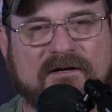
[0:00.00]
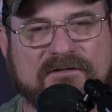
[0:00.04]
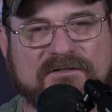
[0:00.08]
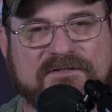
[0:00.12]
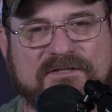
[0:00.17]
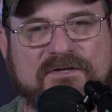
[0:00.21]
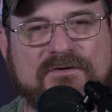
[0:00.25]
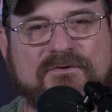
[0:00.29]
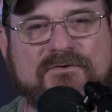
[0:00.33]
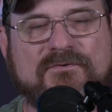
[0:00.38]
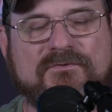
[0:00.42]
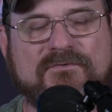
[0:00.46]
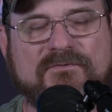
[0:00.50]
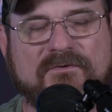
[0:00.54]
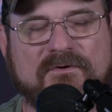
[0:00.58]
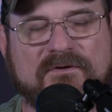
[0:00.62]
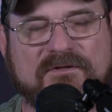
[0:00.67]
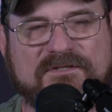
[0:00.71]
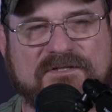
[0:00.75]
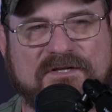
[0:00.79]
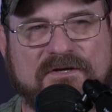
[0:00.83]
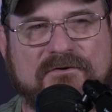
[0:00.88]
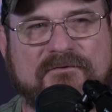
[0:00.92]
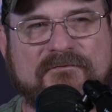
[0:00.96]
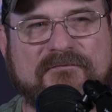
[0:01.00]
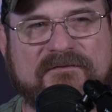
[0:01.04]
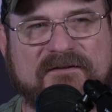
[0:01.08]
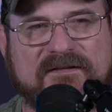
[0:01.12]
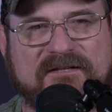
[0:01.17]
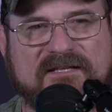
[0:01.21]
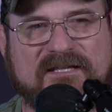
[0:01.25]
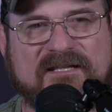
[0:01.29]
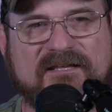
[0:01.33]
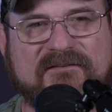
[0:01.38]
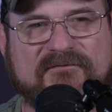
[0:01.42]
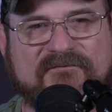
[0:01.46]
two
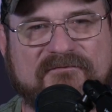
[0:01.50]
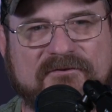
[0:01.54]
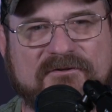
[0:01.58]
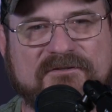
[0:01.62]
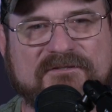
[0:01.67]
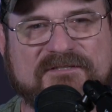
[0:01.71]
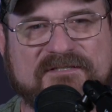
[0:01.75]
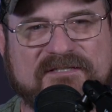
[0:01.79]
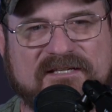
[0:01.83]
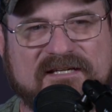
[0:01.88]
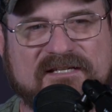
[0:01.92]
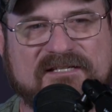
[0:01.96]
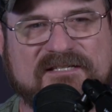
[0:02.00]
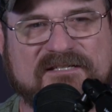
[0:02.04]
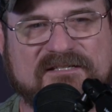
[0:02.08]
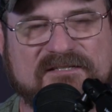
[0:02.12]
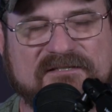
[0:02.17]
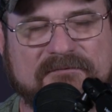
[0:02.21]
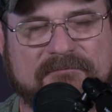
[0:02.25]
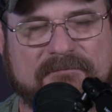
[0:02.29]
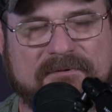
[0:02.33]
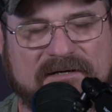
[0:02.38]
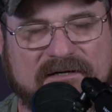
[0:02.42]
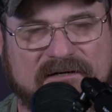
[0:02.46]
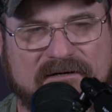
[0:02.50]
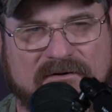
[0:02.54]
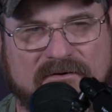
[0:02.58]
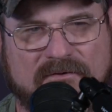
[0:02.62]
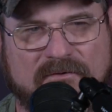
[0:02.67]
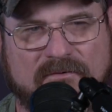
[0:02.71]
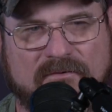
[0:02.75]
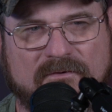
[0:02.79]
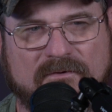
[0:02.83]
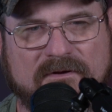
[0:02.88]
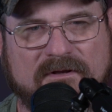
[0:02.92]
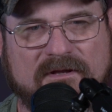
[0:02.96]
15-foot sections of
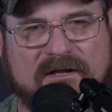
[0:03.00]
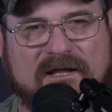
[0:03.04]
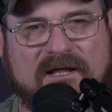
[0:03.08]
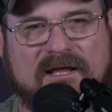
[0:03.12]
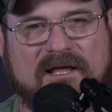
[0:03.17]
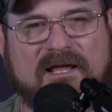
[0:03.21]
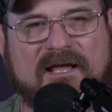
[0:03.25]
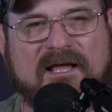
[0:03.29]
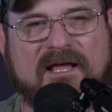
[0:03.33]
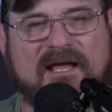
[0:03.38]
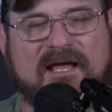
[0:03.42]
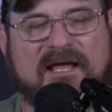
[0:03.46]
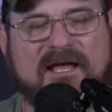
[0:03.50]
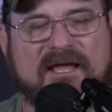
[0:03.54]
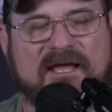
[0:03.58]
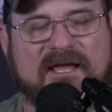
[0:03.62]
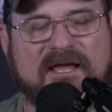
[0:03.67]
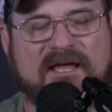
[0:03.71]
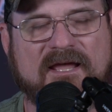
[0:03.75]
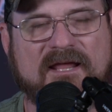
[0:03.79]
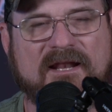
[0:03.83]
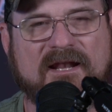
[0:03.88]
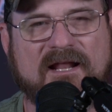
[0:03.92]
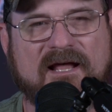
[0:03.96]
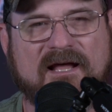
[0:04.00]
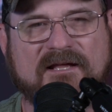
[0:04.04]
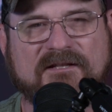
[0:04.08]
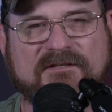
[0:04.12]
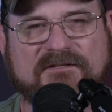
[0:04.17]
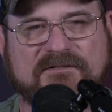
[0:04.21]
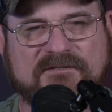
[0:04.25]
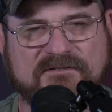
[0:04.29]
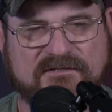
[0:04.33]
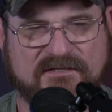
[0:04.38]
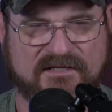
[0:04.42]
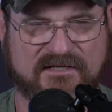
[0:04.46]
paracord. And I
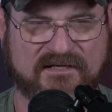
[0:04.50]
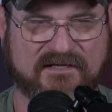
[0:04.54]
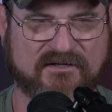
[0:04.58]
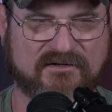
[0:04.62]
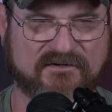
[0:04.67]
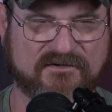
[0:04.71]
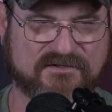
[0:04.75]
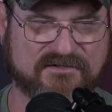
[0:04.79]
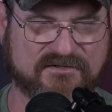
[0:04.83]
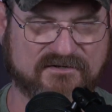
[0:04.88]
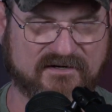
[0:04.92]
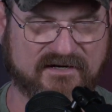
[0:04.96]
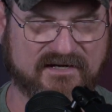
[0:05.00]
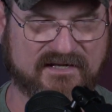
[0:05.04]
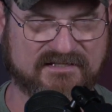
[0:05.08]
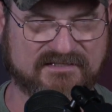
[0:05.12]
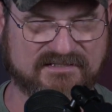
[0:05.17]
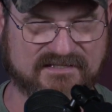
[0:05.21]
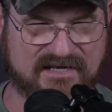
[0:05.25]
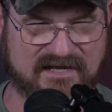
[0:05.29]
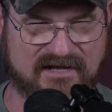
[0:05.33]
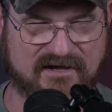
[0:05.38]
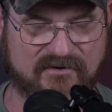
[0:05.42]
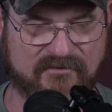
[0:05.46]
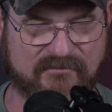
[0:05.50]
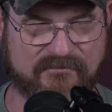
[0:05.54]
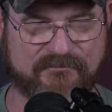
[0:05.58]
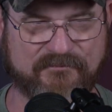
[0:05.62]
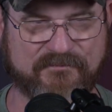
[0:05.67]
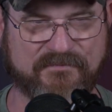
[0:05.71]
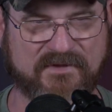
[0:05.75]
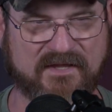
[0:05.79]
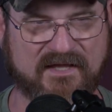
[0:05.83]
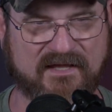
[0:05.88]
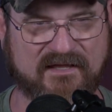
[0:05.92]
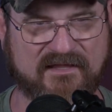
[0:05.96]
took the inner strands out,
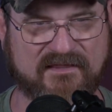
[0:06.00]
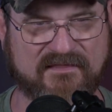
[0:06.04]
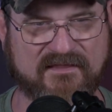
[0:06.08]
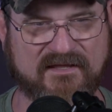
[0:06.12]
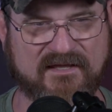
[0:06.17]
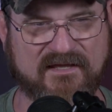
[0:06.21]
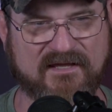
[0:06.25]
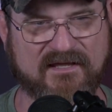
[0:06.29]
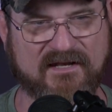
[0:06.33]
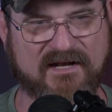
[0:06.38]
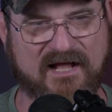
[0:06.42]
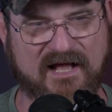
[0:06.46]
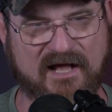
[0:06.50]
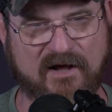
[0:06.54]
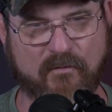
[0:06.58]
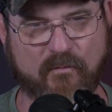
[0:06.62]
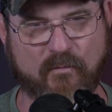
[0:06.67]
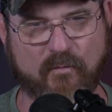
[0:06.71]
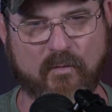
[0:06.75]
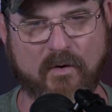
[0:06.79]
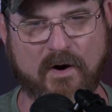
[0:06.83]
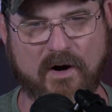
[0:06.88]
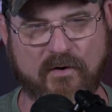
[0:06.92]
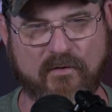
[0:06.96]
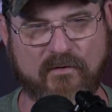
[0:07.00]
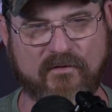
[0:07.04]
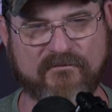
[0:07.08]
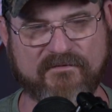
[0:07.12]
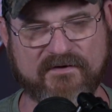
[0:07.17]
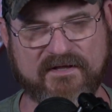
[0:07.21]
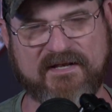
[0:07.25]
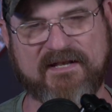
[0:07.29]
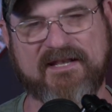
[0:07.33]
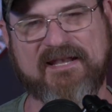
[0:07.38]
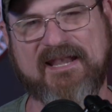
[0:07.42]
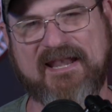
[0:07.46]
and then I wove
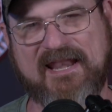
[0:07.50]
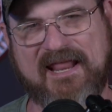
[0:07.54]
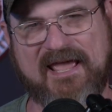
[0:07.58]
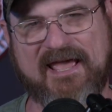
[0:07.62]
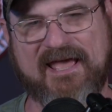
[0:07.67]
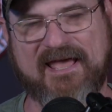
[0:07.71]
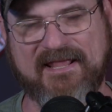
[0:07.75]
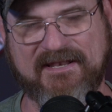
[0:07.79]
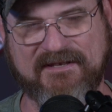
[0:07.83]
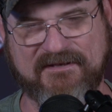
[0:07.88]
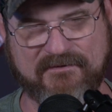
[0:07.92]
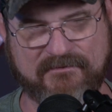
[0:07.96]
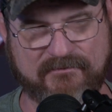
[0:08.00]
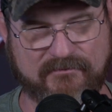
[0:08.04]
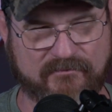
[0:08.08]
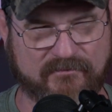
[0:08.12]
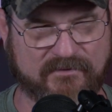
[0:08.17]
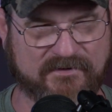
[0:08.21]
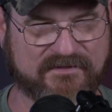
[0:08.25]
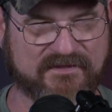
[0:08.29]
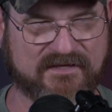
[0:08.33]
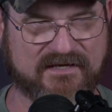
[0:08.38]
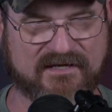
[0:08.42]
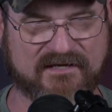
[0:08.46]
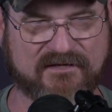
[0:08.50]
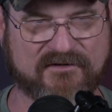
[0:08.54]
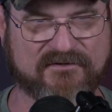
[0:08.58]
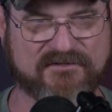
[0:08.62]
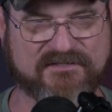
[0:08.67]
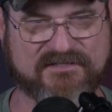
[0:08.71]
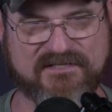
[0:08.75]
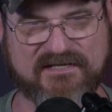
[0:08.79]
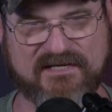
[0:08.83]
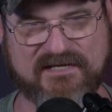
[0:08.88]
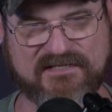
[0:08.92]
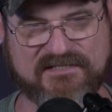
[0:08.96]
a net with the
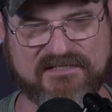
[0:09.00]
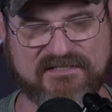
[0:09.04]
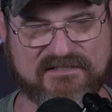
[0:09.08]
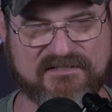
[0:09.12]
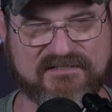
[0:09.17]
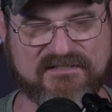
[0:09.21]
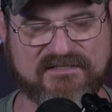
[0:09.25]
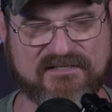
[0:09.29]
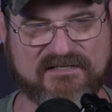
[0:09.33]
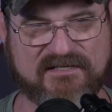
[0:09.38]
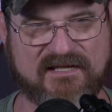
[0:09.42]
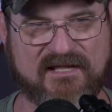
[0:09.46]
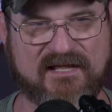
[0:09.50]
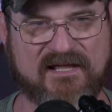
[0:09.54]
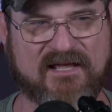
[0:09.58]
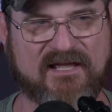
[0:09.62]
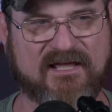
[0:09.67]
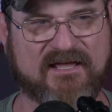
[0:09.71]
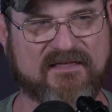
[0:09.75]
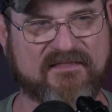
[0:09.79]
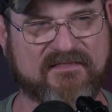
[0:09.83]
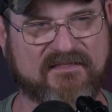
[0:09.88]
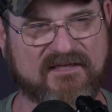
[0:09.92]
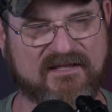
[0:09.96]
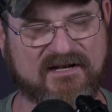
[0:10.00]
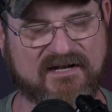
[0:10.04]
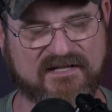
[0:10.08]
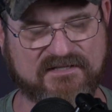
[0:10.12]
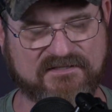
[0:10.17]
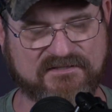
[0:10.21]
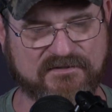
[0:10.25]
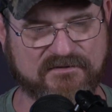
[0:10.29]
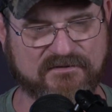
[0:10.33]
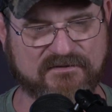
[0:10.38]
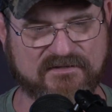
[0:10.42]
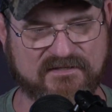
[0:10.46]
intersections. And then I
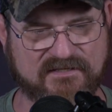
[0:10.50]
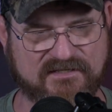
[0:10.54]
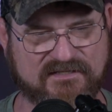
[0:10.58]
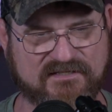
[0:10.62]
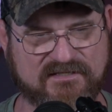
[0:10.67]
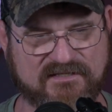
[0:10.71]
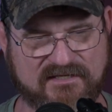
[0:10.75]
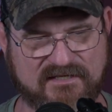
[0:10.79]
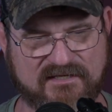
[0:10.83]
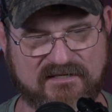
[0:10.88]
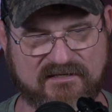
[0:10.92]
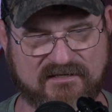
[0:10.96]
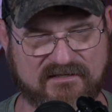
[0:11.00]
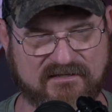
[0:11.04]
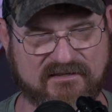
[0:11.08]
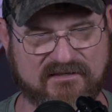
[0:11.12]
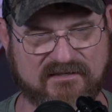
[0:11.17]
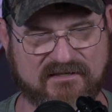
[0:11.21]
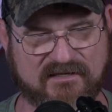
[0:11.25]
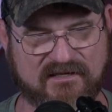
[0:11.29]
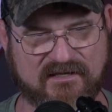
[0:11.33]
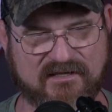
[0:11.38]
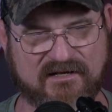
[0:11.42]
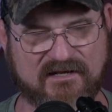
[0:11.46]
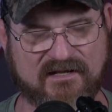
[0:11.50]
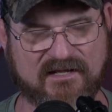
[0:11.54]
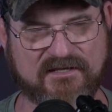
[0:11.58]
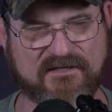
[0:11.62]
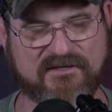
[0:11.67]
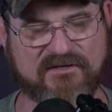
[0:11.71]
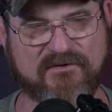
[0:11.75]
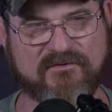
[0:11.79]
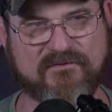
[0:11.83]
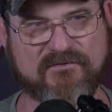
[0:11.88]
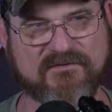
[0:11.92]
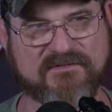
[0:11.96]
took the sheath and I
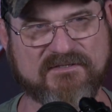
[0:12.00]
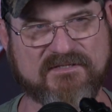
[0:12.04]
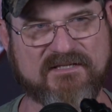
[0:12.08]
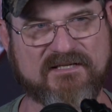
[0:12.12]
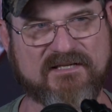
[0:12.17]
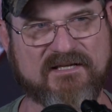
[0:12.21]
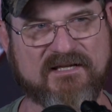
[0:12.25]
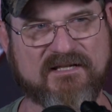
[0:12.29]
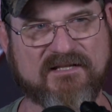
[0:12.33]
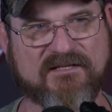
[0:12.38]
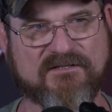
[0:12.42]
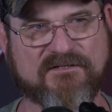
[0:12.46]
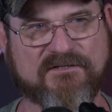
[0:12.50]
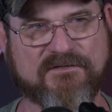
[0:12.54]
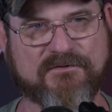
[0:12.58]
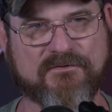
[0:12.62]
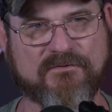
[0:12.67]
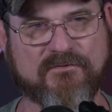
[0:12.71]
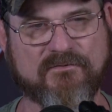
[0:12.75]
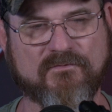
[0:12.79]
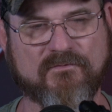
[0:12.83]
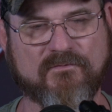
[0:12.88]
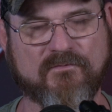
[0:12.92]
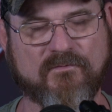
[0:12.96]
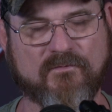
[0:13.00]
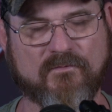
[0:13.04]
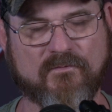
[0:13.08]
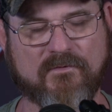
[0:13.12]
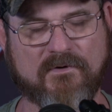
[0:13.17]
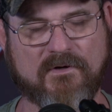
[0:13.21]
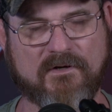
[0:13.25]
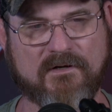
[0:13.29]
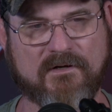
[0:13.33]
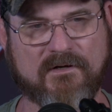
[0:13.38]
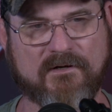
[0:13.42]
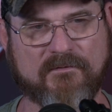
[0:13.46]
used it
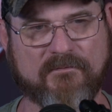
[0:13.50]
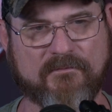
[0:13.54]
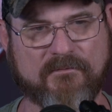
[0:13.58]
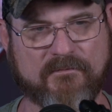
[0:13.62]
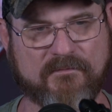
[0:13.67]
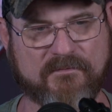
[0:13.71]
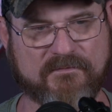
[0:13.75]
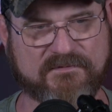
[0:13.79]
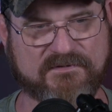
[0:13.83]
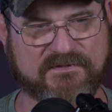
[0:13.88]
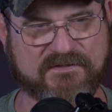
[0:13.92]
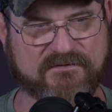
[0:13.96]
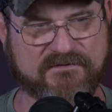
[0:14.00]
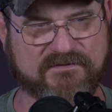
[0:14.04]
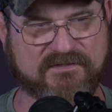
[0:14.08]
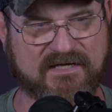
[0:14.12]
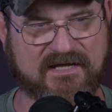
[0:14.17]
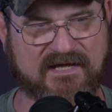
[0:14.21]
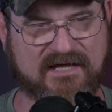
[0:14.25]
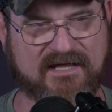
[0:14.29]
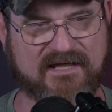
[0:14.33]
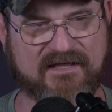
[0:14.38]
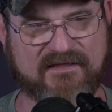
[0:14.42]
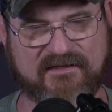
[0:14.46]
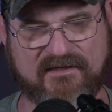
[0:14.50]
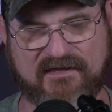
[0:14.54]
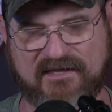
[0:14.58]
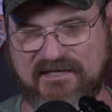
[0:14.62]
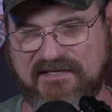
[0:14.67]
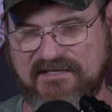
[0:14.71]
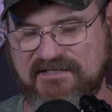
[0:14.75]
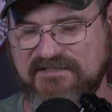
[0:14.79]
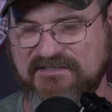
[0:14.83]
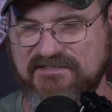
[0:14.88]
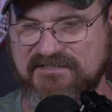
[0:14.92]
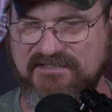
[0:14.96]
to tie
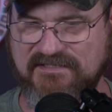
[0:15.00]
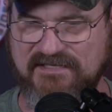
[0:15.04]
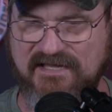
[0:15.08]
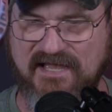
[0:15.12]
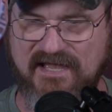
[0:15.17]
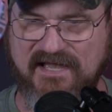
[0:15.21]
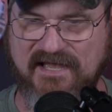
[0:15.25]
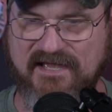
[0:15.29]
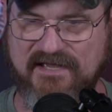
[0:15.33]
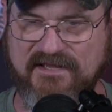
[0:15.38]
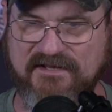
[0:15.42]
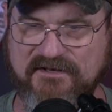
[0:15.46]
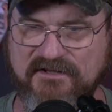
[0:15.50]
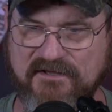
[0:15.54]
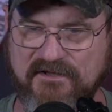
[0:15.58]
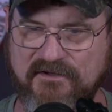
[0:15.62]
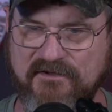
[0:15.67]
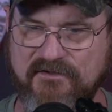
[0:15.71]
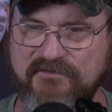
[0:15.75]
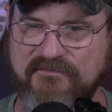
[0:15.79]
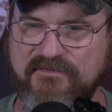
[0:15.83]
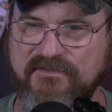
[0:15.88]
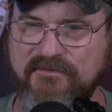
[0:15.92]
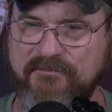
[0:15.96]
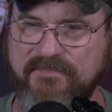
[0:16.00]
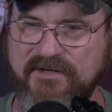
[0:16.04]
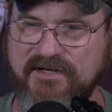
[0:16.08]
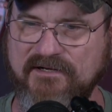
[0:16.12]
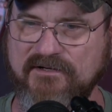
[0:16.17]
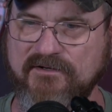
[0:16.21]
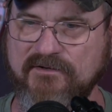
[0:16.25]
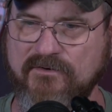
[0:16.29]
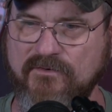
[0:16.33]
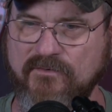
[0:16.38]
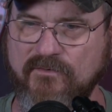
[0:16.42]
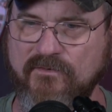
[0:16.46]
each side of the
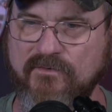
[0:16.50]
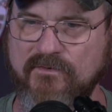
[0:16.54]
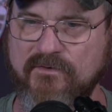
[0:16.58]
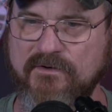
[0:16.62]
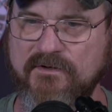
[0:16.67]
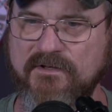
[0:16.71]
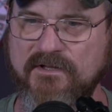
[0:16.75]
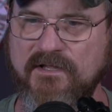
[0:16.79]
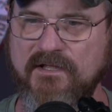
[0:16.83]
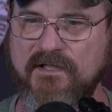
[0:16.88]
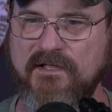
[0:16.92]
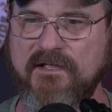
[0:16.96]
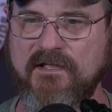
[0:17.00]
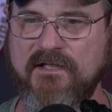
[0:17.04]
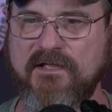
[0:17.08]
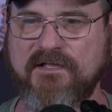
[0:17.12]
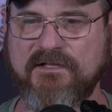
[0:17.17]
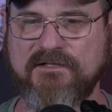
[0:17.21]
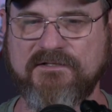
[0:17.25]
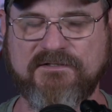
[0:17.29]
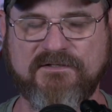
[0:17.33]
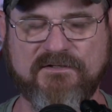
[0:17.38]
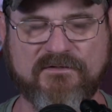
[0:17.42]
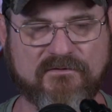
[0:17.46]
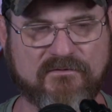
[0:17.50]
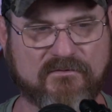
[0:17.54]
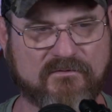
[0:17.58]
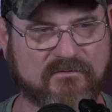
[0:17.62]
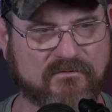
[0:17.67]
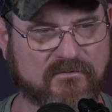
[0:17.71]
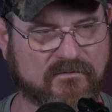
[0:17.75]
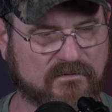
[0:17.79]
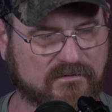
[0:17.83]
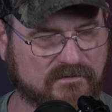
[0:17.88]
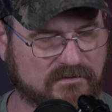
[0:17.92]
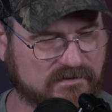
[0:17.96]
paracord
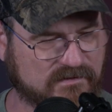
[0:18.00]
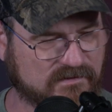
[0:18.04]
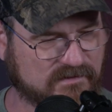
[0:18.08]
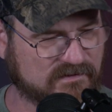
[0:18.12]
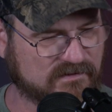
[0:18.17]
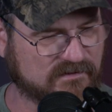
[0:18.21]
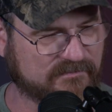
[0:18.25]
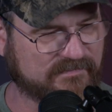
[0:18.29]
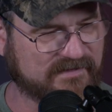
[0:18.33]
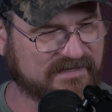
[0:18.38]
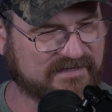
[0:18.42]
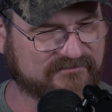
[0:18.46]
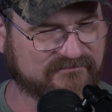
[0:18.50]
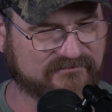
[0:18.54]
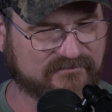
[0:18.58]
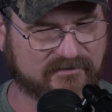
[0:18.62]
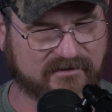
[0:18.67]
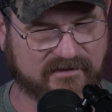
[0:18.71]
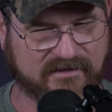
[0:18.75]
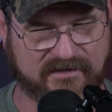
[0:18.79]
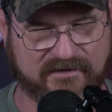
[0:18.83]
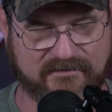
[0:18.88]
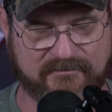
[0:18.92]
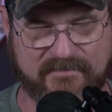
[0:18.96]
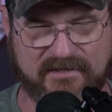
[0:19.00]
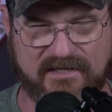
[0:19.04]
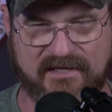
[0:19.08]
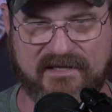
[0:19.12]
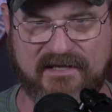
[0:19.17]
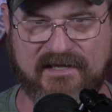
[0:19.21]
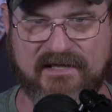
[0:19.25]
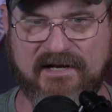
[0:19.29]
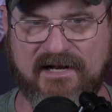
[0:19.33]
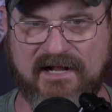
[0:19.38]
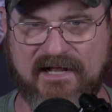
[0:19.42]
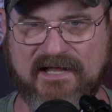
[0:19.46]
to a bed frame.
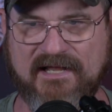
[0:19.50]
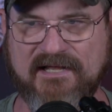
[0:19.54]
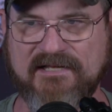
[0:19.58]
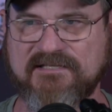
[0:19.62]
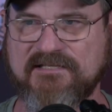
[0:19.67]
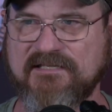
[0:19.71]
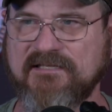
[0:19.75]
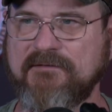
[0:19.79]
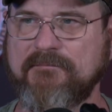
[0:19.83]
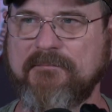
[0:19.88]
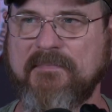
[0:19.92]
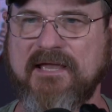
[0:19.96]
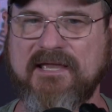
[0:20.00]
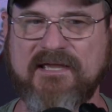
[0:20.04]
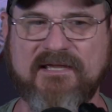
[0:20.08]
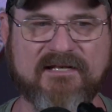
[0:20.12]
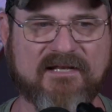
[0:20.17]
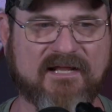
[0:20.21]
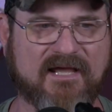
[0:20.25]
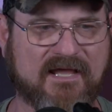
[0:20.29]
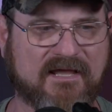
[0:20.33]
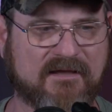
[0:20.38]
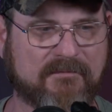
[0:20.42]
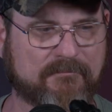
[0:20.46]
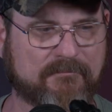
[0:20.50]
And I actually made a